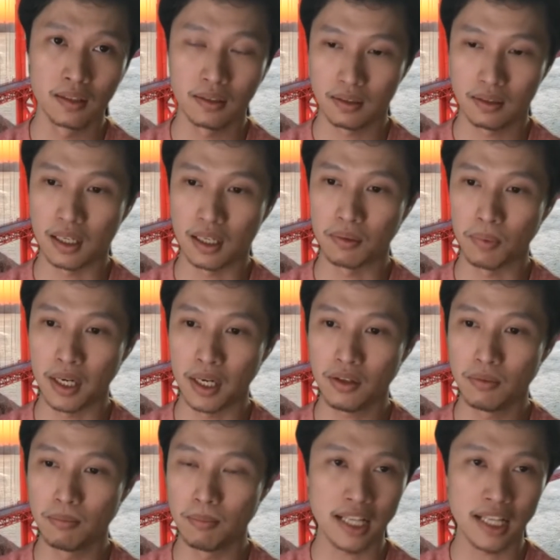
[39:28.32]
And when you
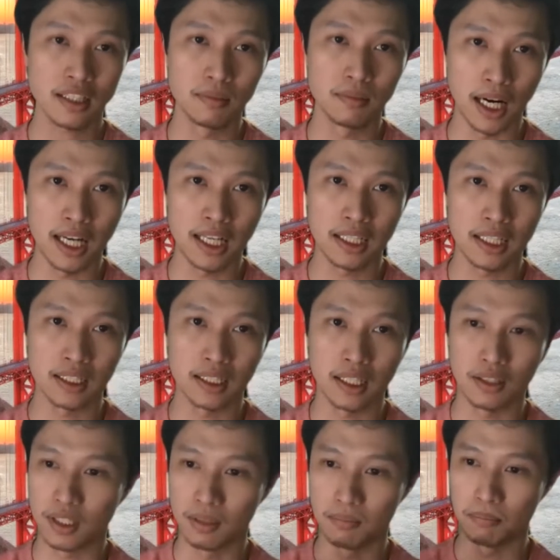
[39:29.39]
master Maya, then you
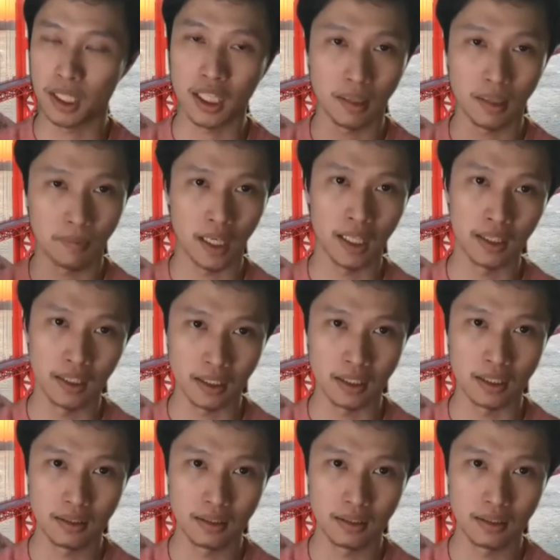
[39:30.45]
can pick up other